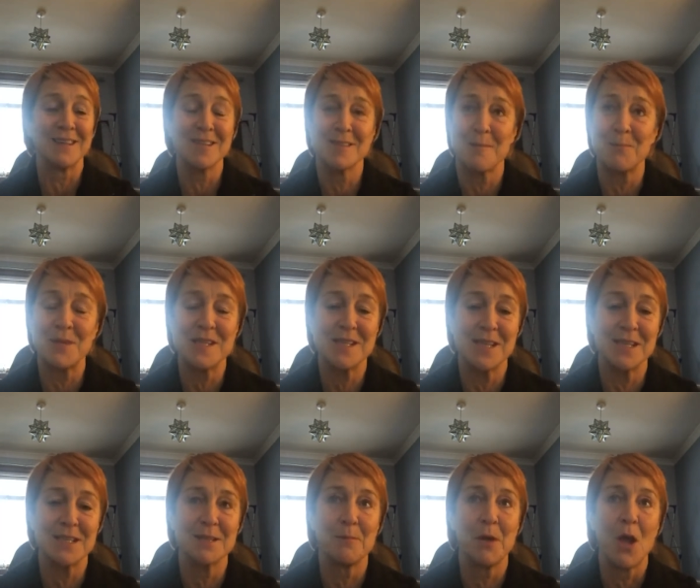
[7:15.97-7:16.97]
And as somebody
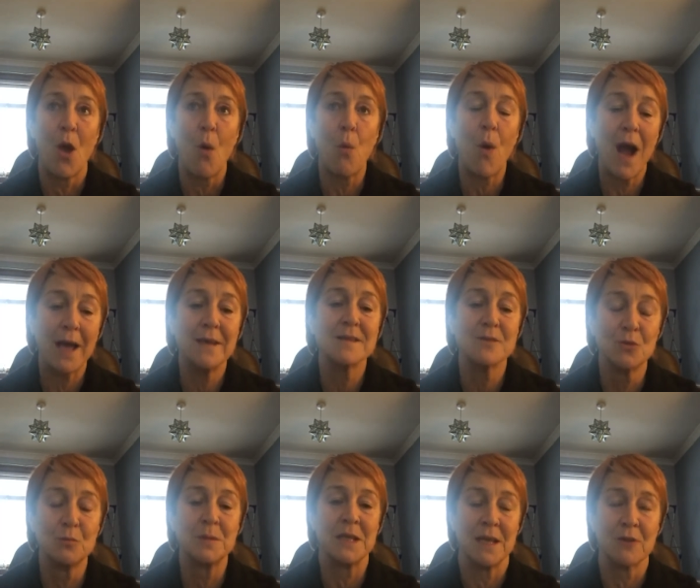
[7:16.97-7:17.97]
said to me, why has
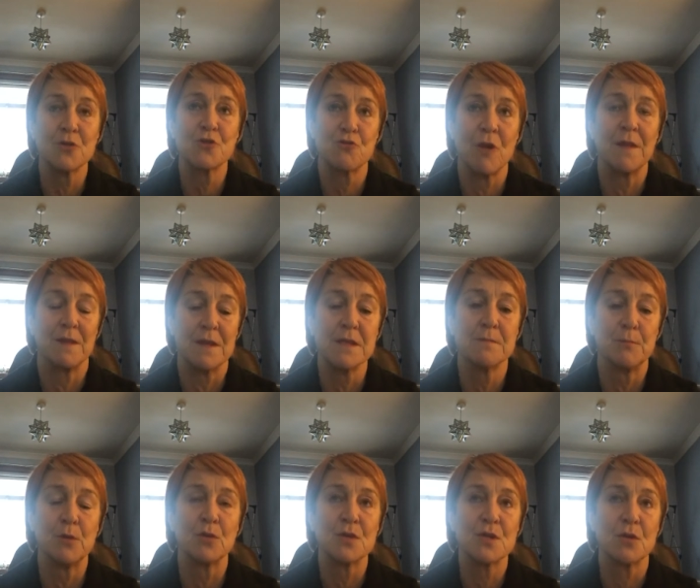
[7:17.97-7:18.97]
nobody else written this
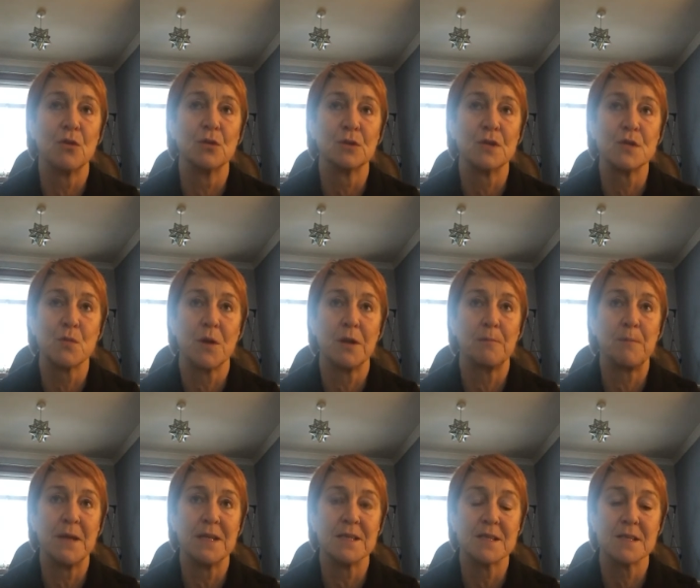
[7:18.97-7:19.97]
book, Scotland's Wild
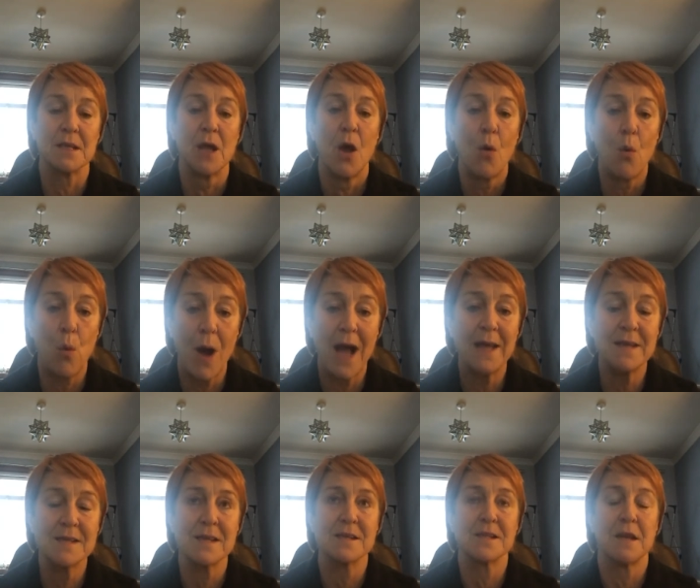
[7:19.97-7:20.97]
Medicine? Why
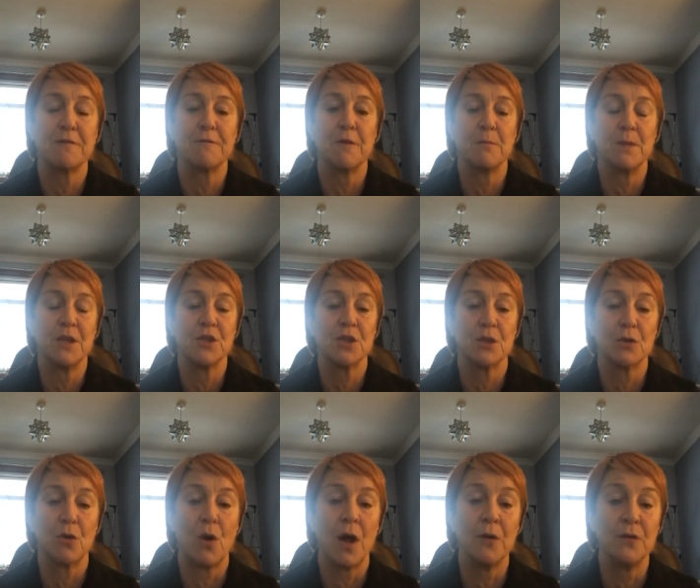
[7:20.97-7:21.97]
is this information
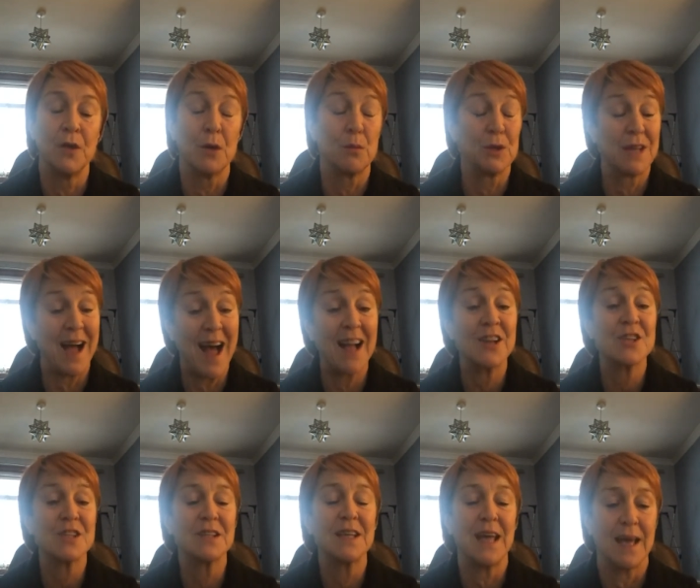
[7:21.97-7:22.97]
not out there? Well, it
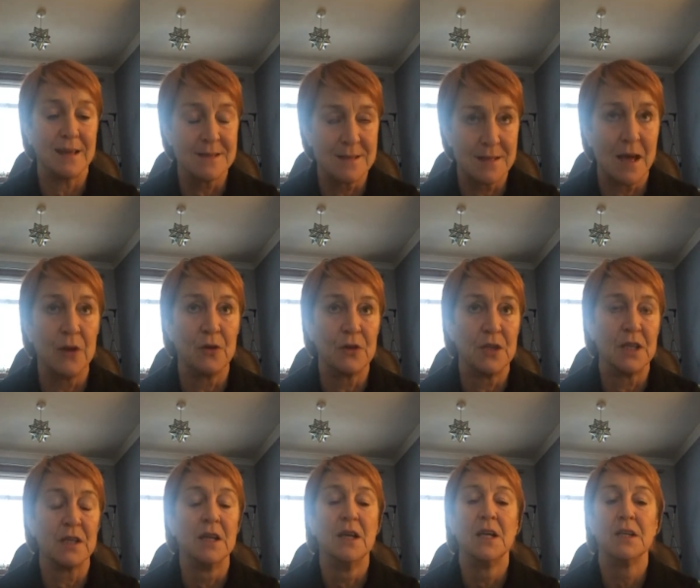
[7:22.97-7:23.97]
actually is out
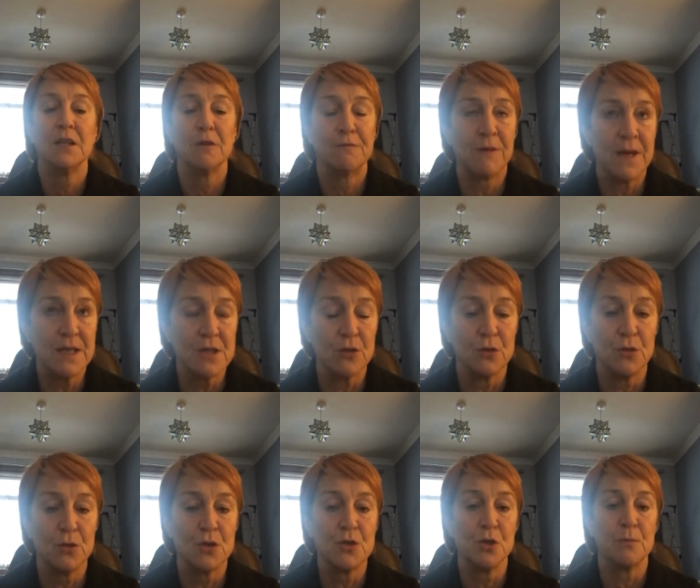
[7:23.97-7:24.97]
there. You'll find it on
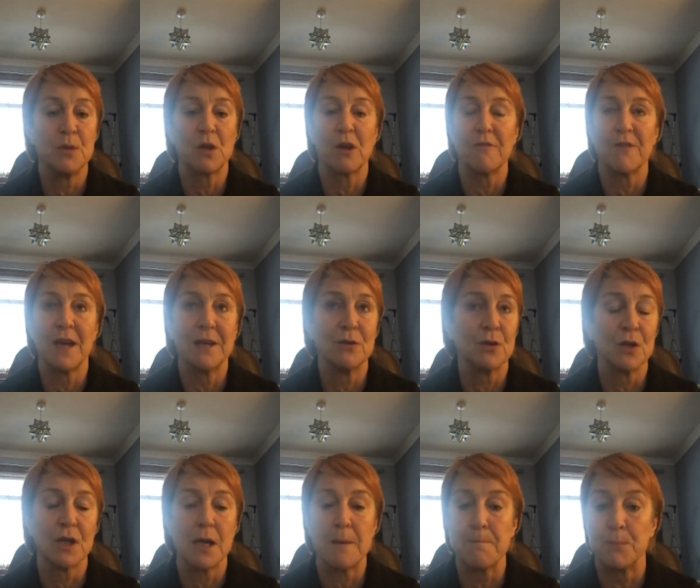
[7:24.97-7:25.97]
YouTube, you can find it on
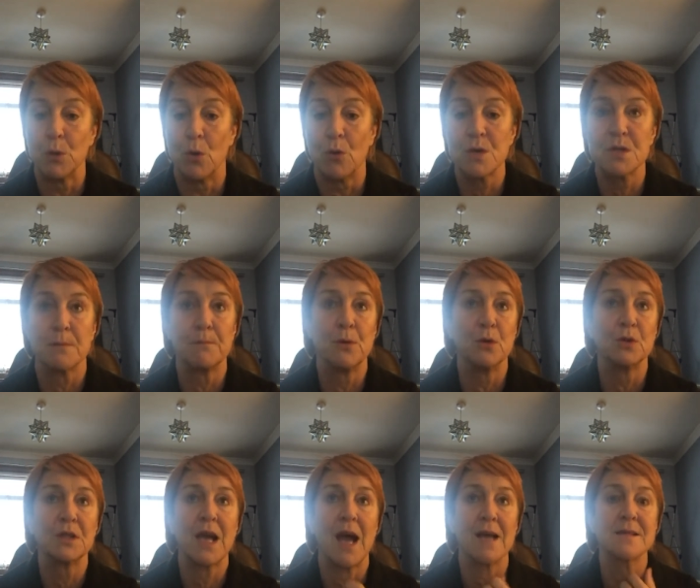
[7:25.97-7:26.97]
great blogs and
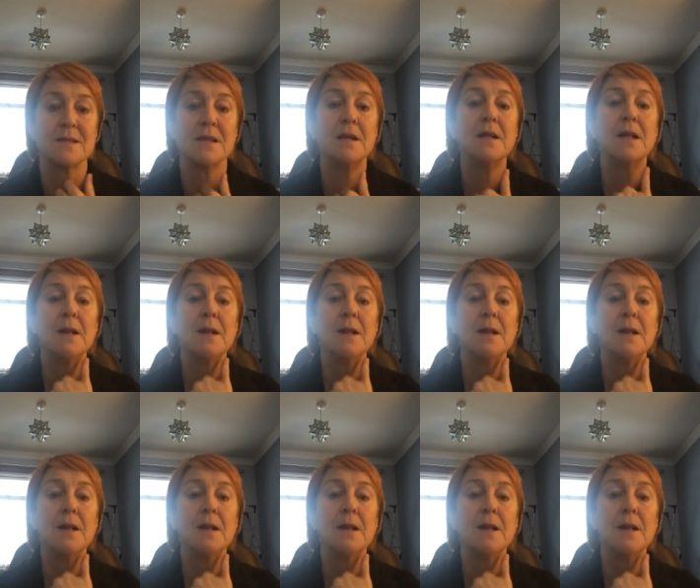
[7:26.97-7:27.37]
podcasts.